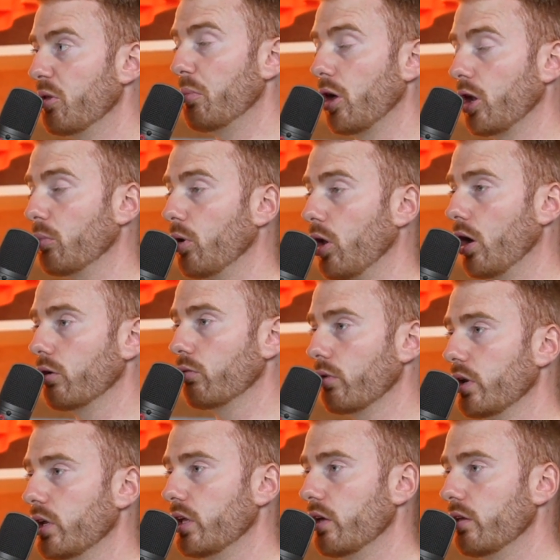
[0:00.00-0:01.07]
the bottom line
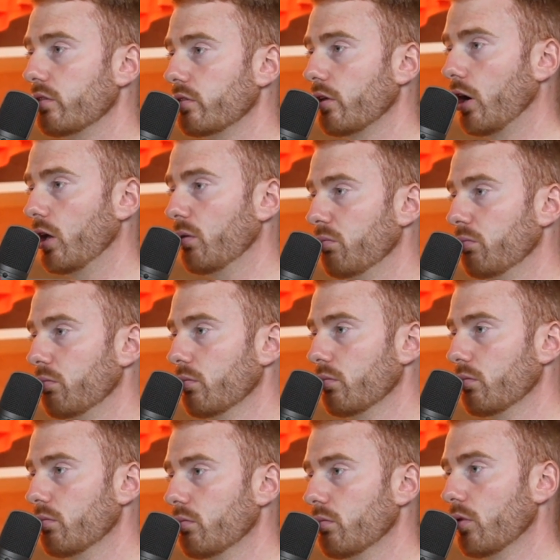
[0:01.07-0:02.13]
really is
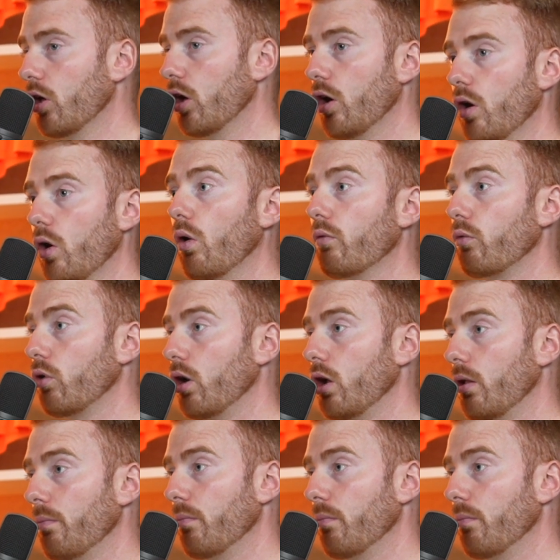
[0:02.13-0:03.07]
overall